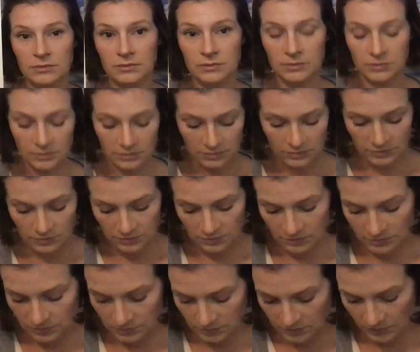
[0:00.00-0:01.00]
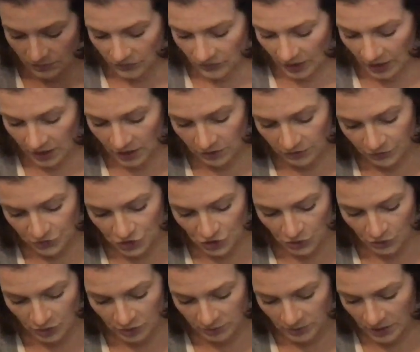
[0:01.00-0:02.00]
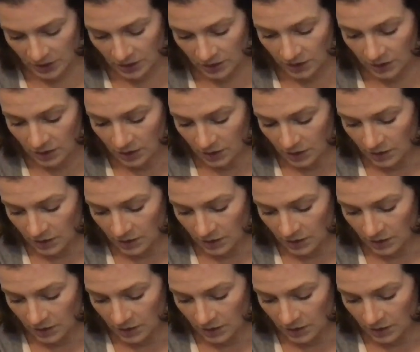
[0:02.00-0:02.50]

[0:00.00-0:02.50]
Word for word: Mm-hmm. Thank you for showing me